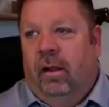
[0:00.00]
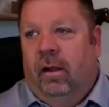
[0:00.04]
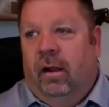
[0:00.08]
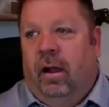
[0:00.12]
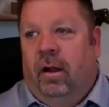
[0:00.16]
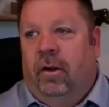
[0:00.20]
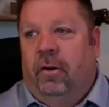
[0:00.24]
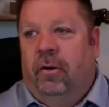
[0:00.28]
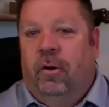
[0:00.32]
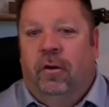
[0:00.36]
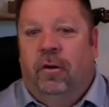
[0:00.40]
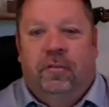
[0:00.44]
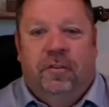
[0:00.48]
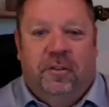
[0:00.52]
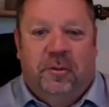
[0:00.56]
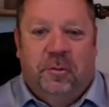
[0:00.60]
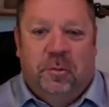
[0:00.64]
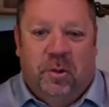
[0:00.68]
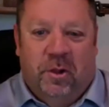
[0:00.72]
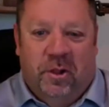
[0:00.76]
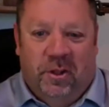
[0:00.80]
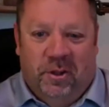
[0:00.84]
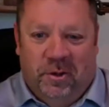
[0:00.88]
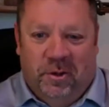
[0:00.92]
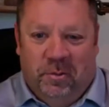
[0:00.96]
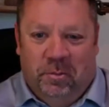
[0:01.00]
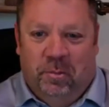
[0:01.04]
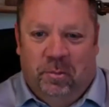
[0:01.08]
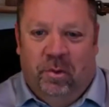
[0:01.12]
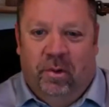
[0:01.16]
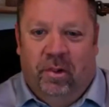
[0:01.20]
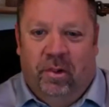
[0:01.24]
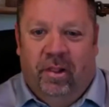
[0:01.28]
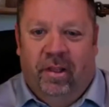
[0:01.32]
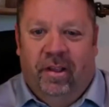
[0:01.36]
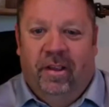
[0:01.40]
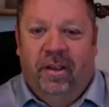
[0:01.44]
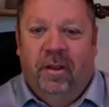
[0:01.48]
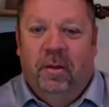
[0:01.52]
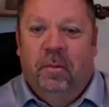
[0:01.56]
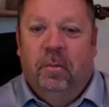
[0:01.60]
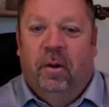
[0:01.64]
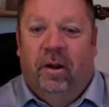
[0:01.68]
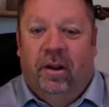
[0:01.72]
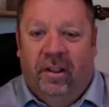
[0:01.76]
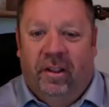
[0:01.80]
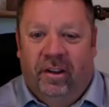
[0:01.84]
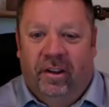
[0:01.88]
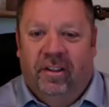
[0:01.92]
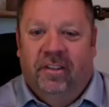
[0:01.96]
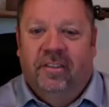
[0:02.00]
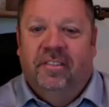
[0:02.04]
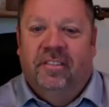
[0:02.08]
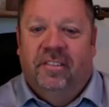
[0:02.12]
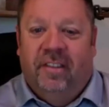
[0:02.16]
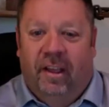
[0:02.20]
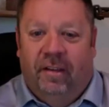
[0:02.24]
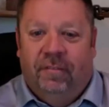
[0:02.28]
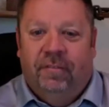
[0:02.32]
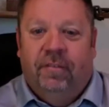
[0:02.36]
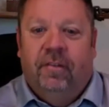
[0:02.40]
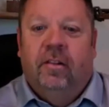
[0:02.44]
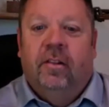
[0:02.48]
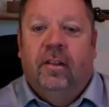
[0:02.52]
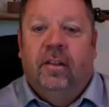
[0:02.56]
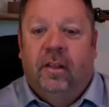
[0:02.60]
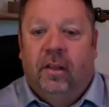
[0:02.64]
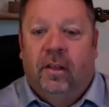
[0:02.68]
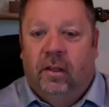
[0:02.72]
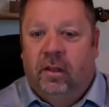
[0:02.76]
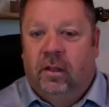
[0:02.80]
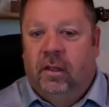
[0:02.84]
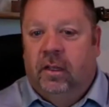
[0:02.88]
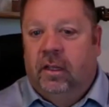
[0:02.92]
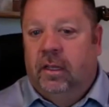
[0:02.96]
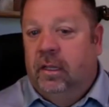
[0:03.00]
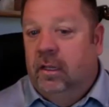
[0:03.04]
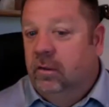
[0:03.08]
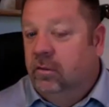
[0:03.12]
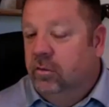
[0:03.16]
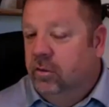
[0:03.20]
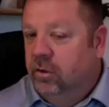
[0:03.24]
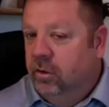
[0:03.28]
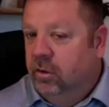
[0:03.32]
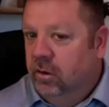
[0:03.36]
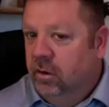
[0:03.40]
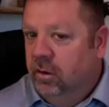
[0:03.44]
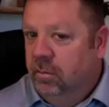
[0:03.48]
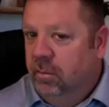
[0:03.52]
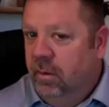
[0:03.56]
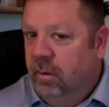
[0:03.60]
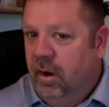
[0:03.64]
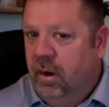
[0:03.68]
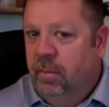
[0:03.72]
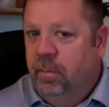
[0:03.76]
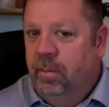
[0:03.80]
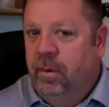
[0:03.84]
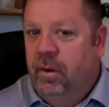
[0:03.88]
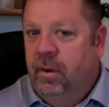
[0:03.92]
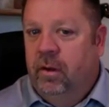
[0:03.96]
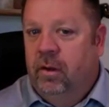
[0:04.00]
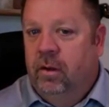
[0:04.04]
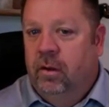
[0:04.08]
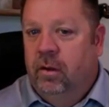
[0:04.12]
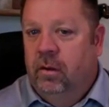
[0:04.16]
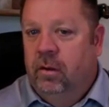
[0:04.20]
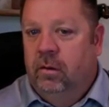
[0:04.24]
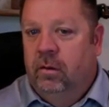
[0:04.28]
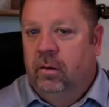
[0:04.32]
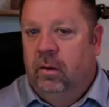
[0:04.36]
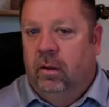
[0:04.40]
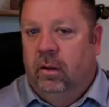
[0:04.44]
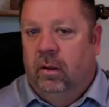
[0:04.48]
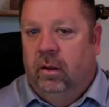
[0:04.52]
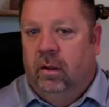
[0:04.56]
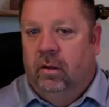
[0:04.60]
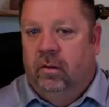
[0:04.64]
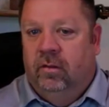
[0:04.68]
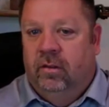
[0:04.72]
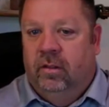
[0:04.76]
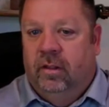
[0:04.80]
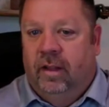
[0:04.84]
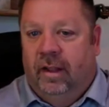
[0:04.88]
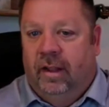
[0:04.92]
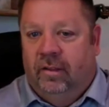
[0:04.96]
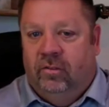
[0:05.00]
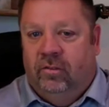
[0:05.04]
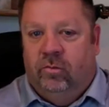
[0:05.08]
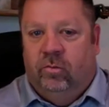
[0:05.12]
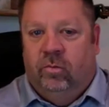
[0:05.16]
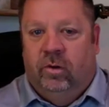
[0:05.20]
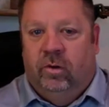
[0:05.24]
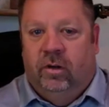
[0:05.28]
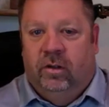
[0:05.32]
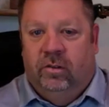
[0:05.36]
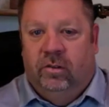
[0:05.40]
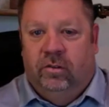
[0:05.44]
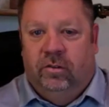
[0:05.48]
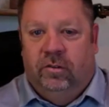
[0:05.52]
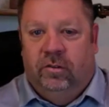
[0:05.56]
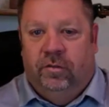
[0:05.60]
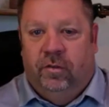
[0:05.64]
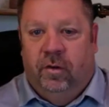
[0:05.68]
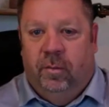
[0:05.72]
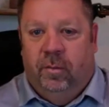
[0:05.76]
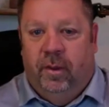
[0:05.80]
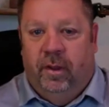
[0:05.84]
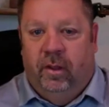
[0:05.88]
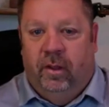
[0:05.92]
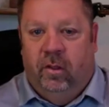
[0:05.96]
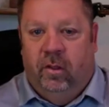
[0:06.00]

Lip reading: don't know if it's plug and play, but it is definitely easier in my opinion. It's less risk from a